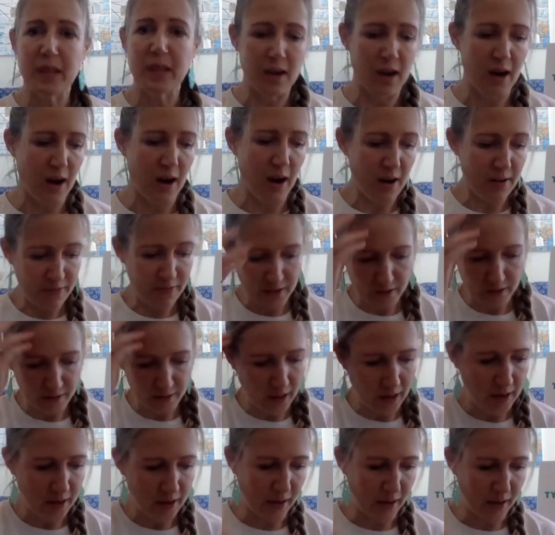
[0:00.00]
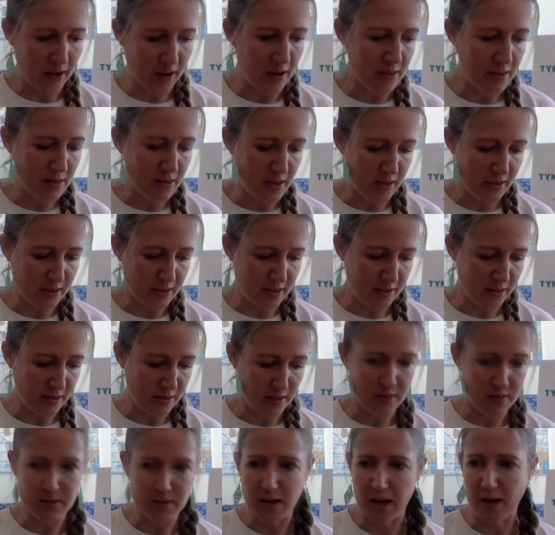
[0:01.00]
I feel like in this
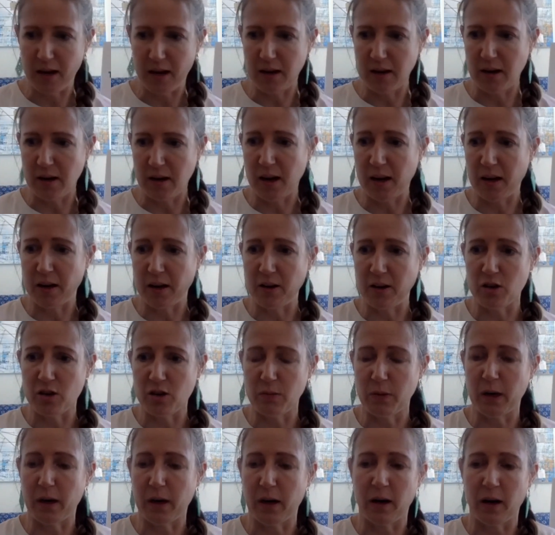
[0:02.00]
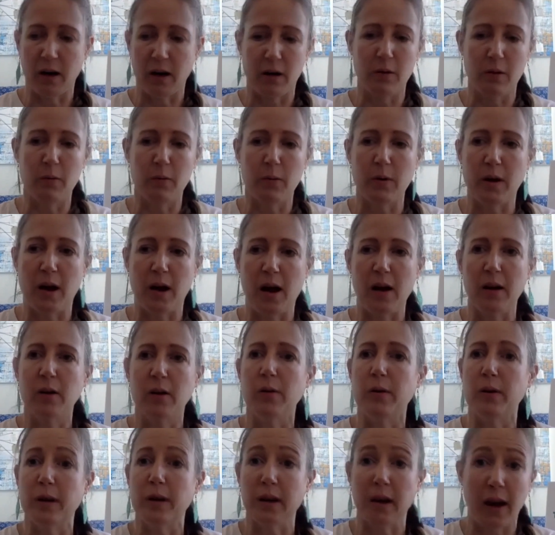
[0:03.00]
day and age where we're not
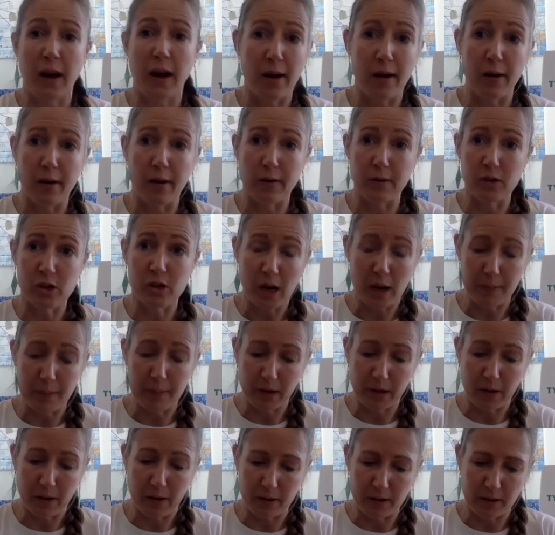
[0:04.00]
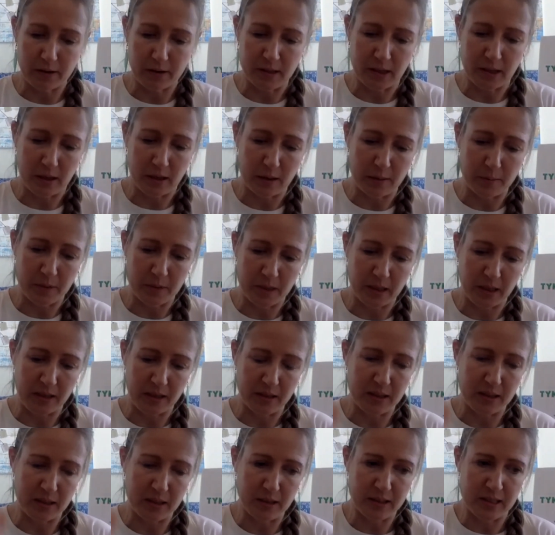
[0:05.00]
going out shopping all the time to get
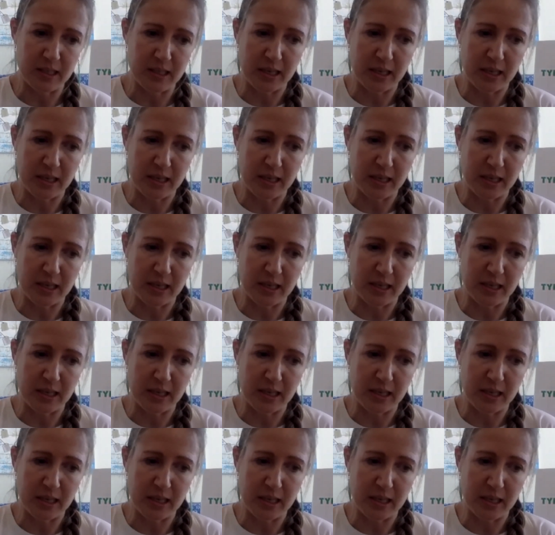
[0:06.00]
the